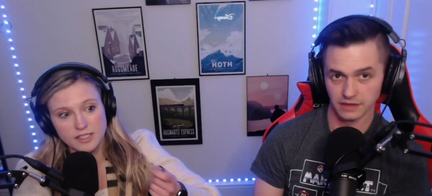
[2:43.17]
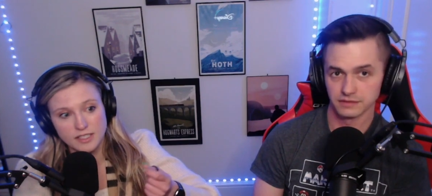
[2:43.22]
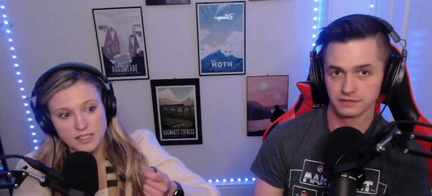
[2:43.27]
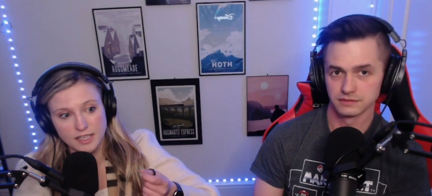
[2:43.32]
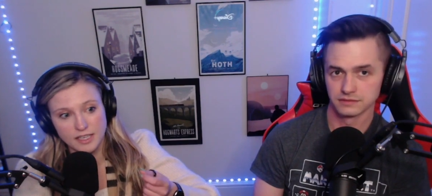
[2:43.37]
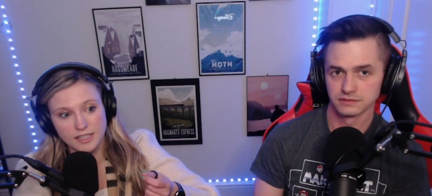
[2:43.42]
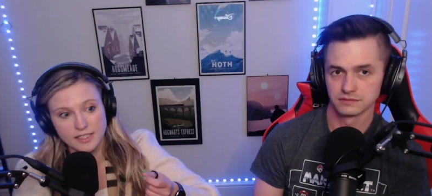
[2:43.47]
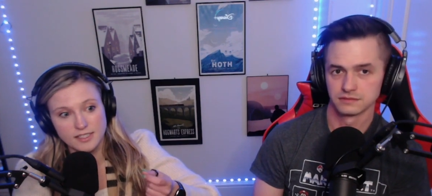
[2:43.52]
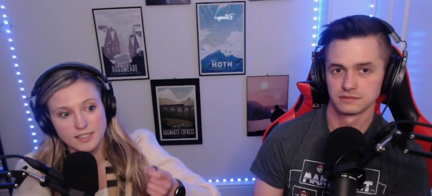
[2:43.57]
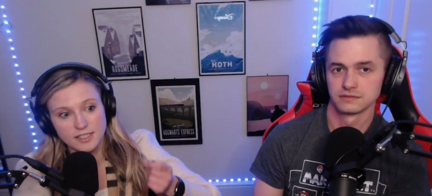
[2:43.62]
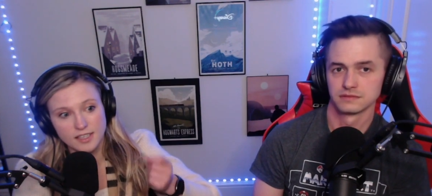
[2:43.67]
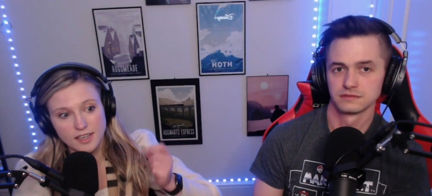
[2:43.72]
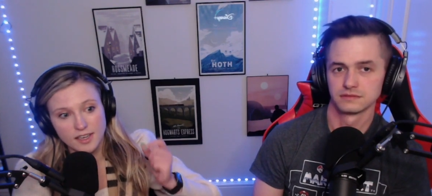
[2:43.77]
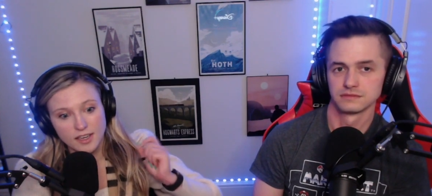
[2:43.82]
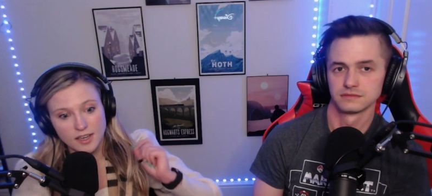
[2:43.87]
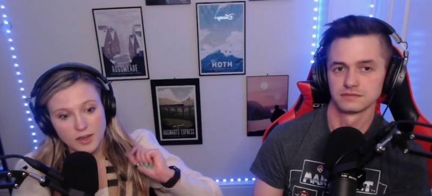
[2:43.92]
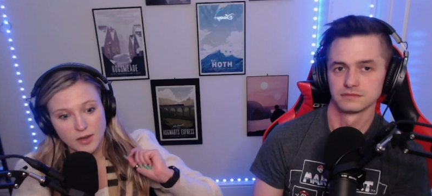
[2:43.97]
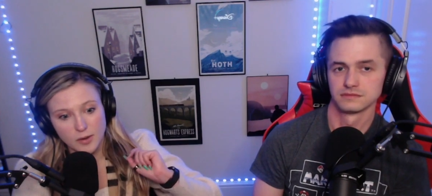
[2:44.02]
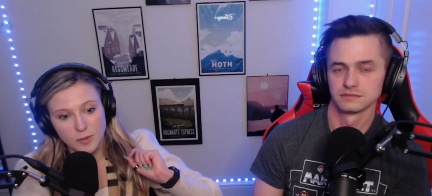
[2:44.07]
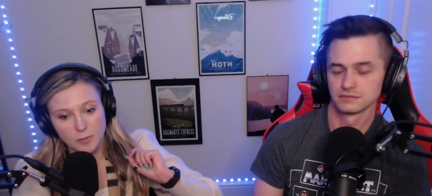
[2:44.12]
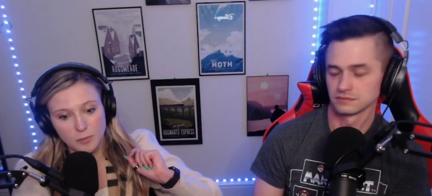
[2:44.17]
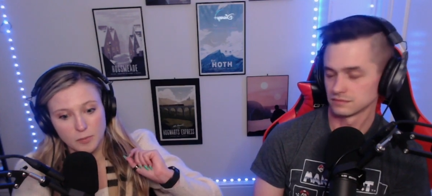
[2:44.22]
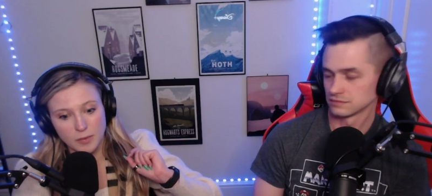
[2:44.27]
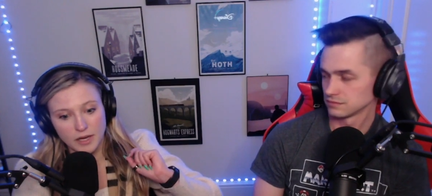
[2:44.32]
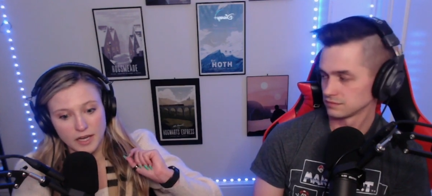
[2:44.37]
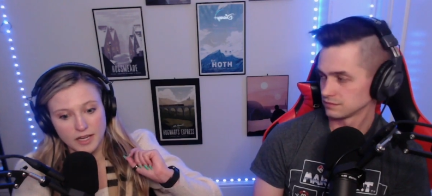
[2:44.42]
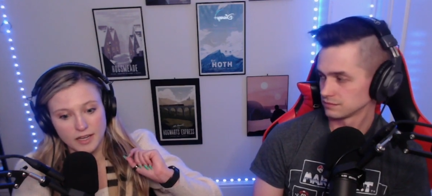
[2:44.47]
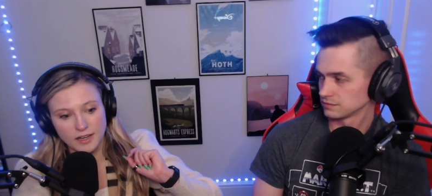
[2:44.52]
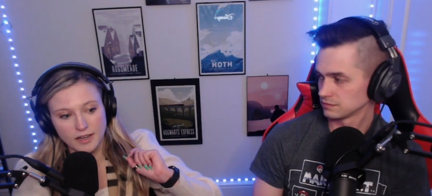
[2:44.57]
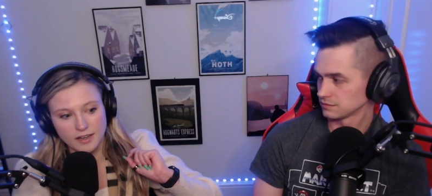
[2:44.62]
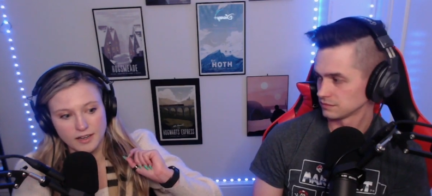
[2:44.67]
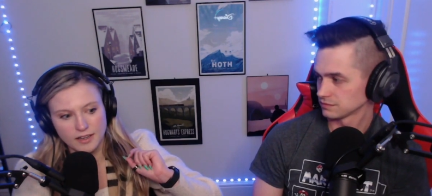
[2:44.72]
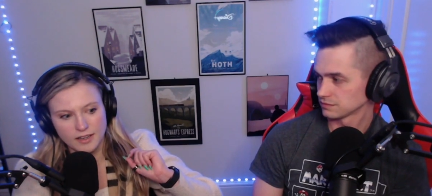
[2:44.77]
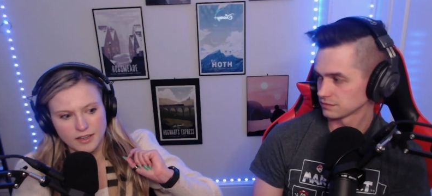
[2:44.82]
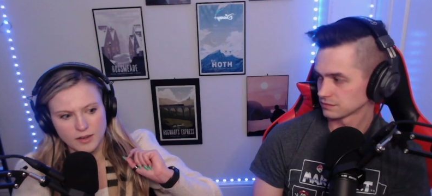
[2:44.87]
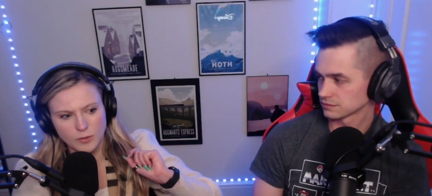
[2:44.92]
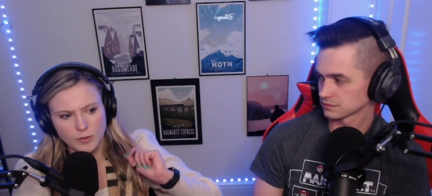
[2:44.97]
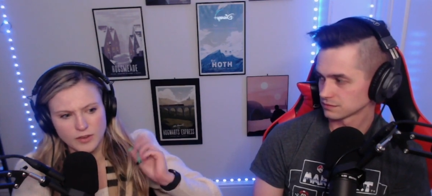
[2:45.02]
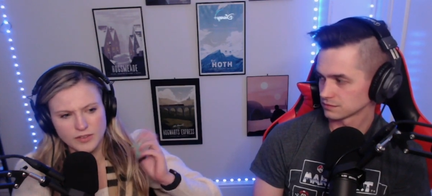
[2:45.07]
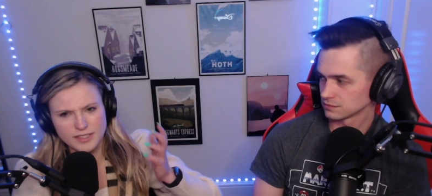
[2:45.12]
Speaker 1: six, but
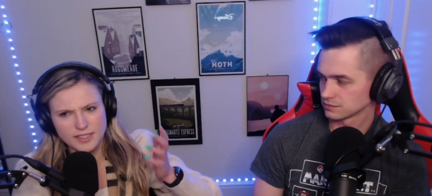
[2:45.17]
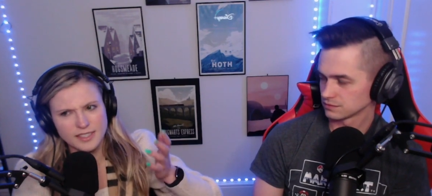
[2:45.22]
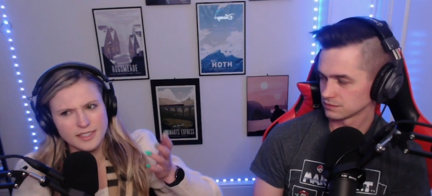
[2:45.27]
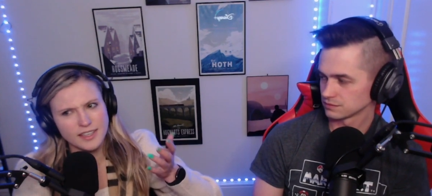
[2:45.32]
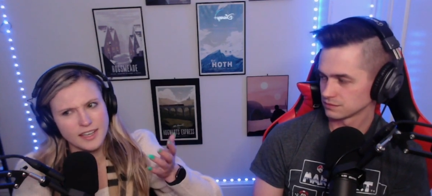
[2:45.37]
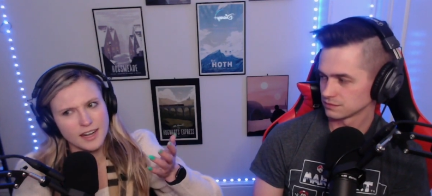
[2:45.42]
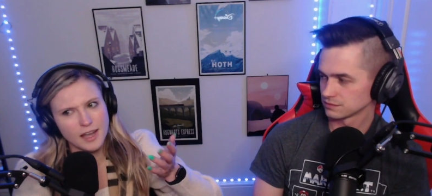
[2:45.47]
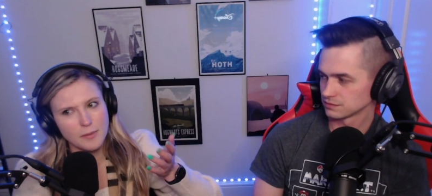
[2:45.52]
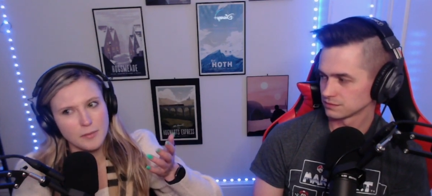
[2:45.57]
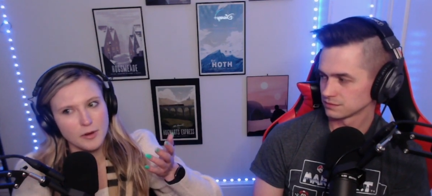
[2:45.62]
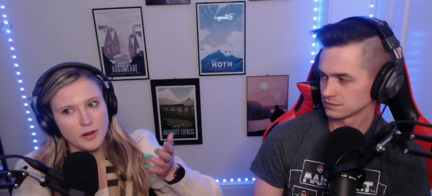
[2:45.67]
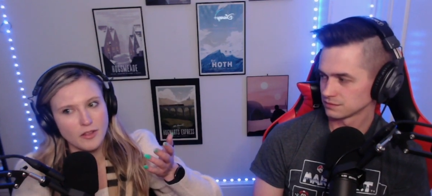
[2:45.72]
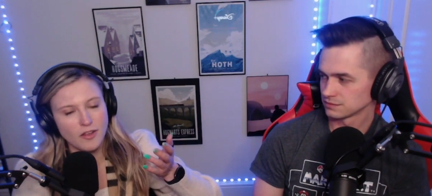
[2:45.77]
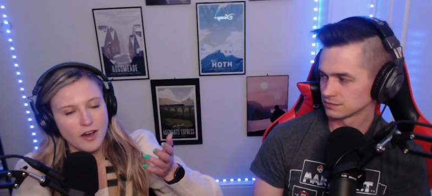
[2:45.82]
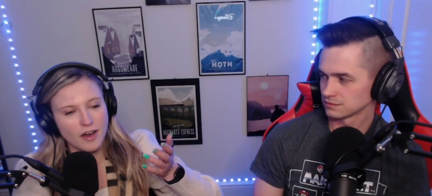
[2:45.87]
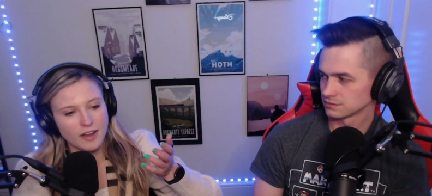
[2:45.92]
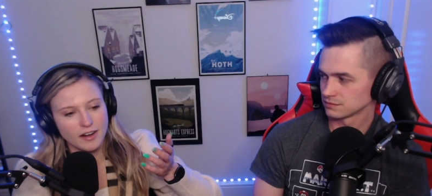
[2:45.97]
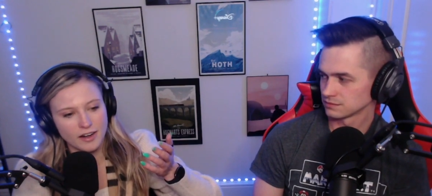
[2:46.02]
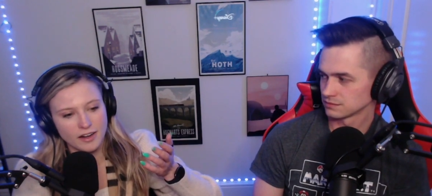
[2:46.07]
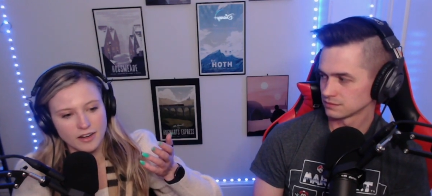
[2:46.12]
we've seen that happen a lot.